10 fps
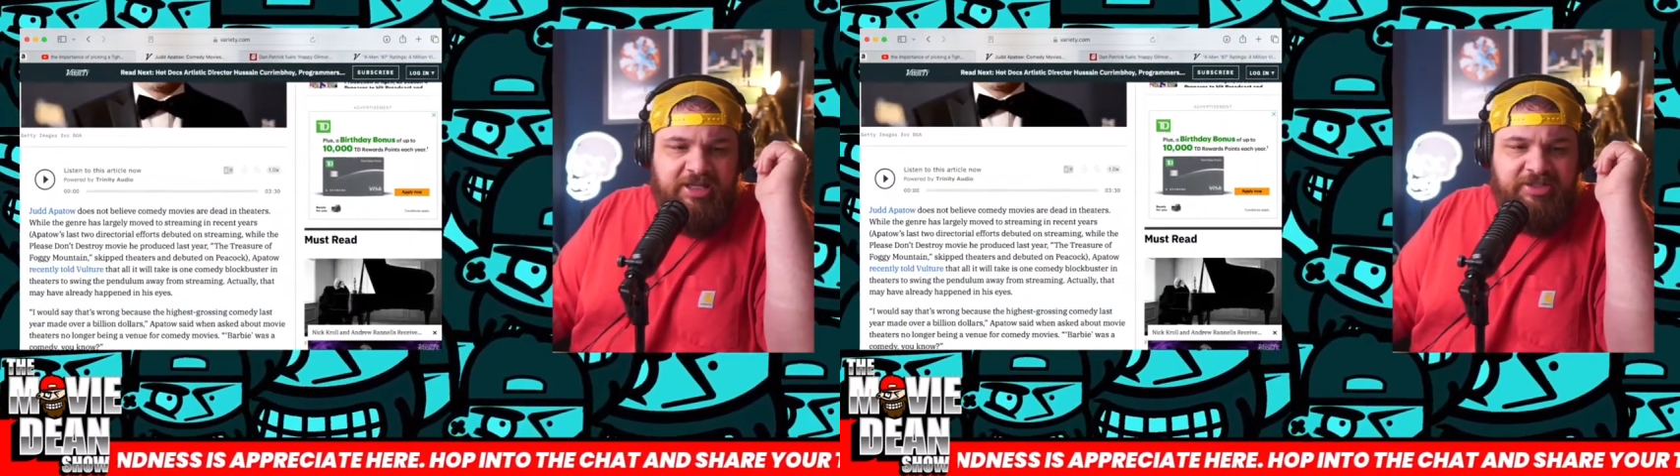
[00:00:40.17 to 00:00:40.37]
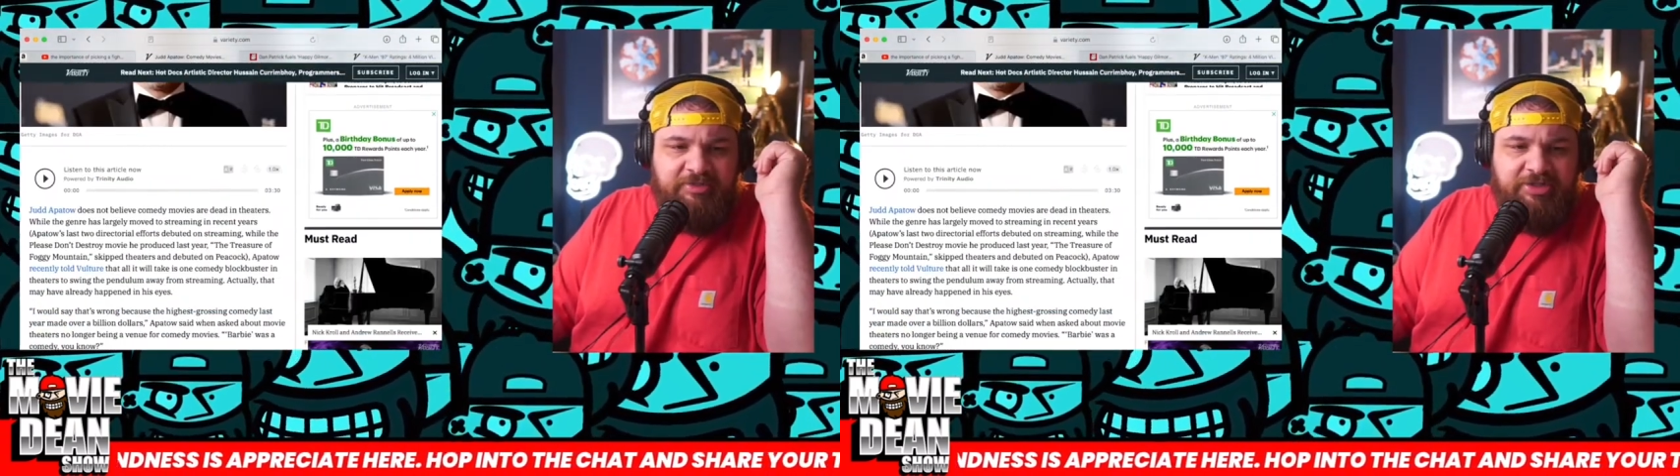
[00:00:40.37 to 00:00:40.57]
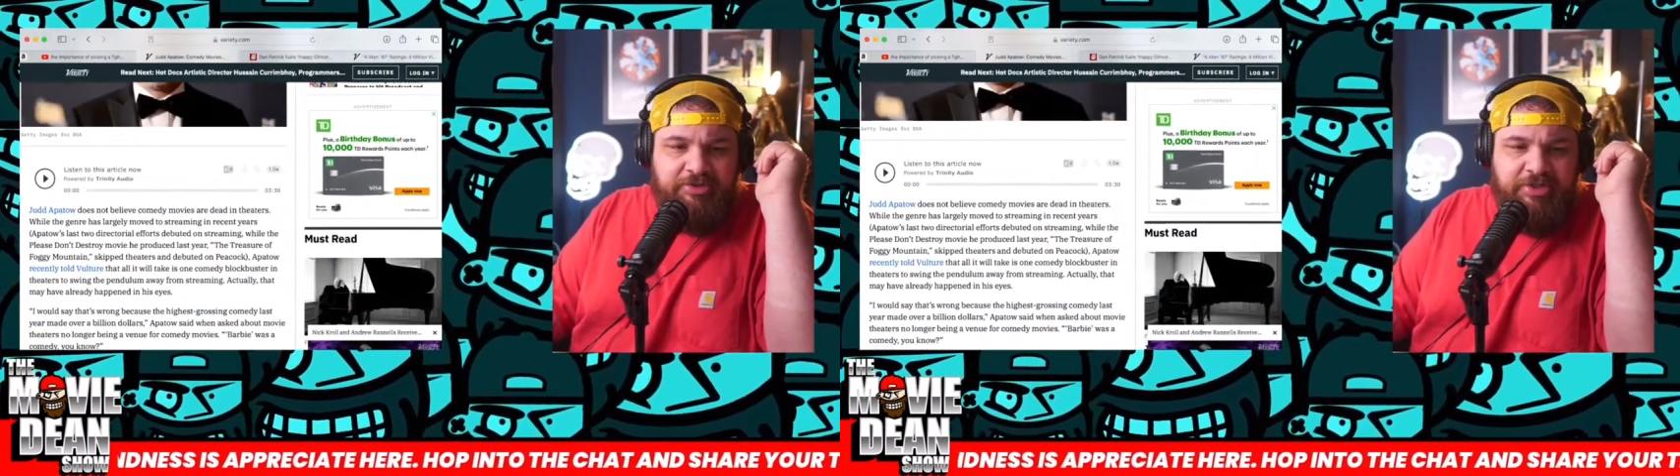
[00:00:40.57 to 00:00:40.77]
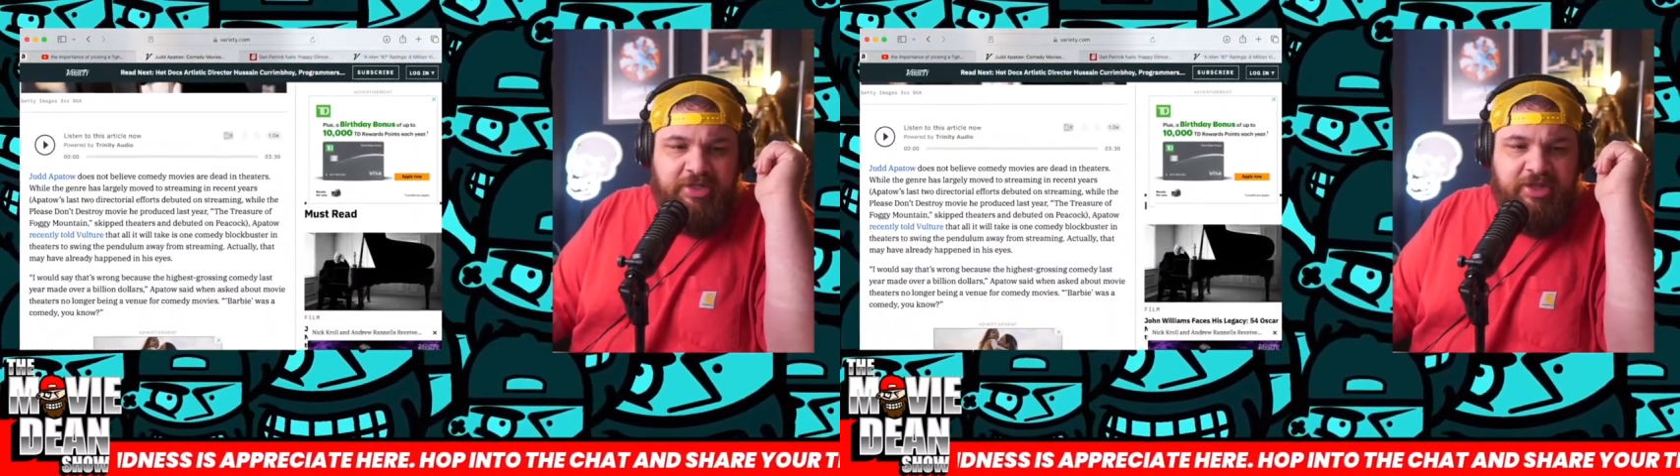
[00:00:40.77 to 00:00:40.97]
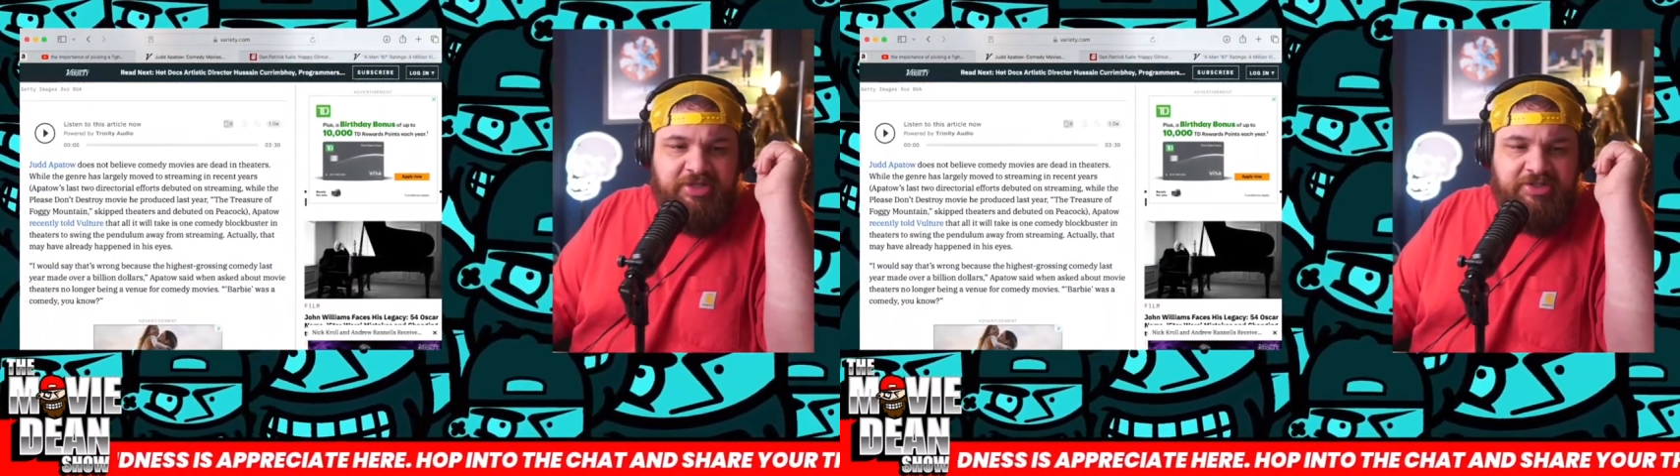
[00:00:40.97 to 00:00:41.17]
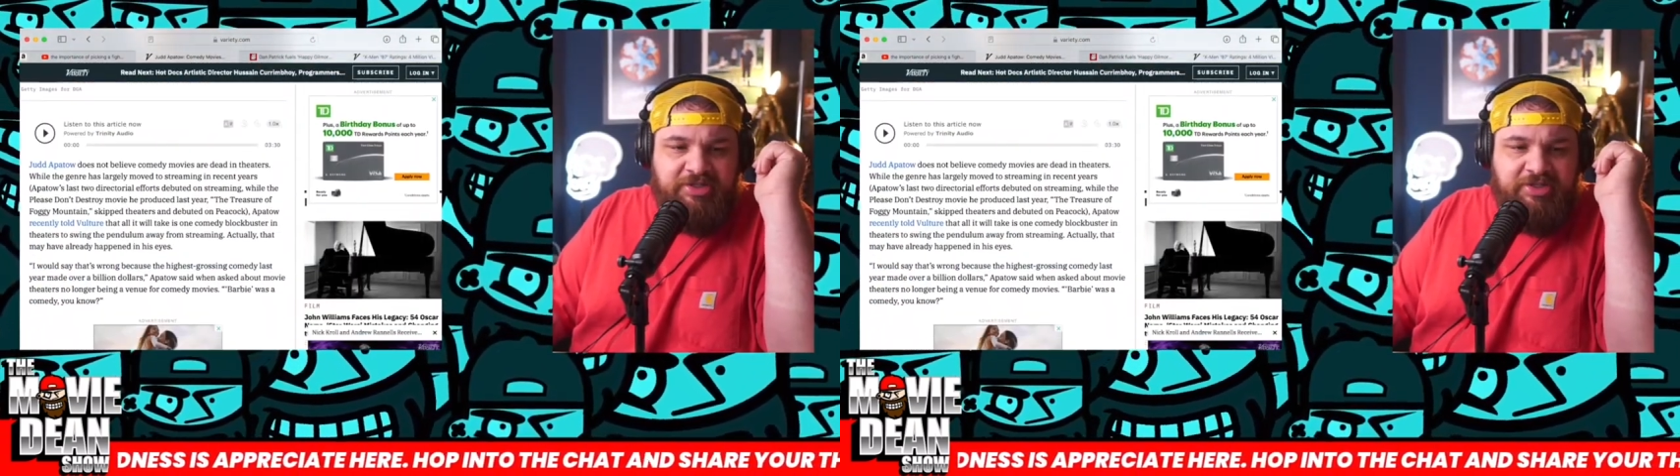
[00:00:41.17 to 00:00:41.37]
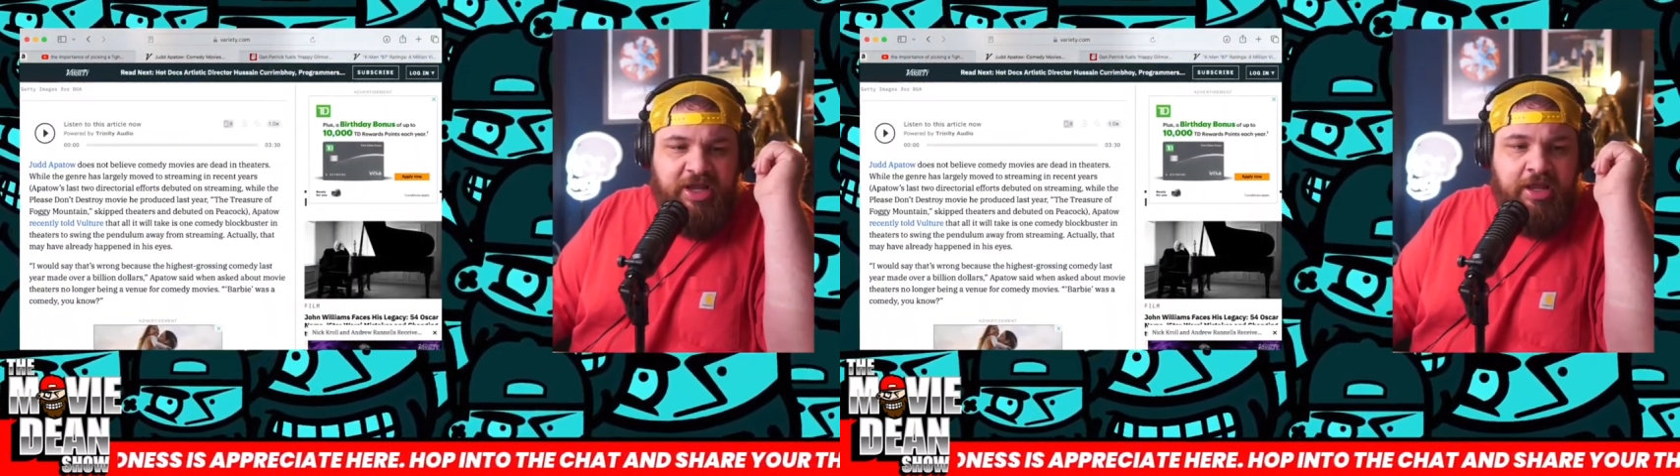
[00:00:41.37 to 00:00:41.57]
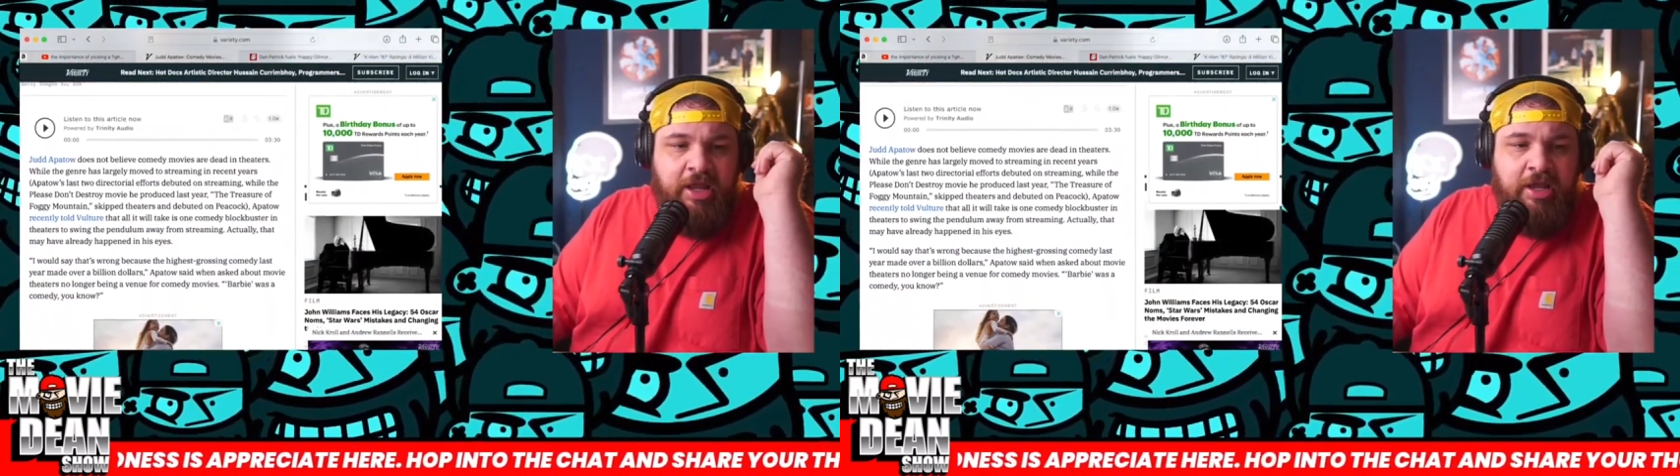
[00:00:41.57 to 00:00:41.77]
had some interesting things to
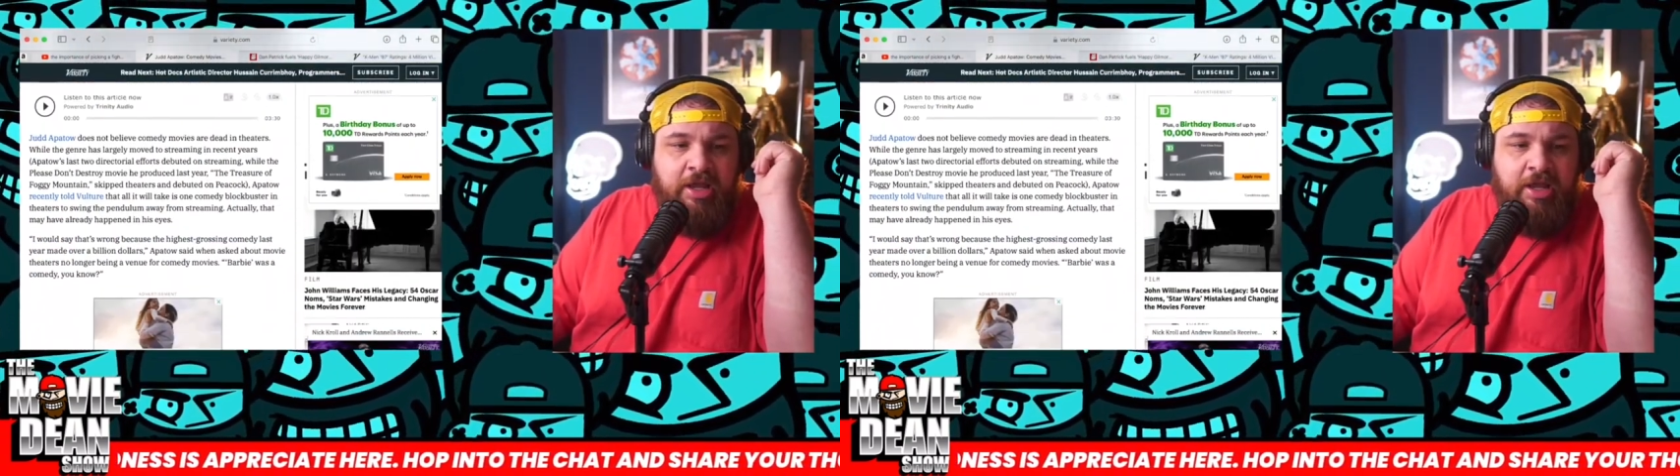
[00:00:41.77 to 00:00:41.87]
say.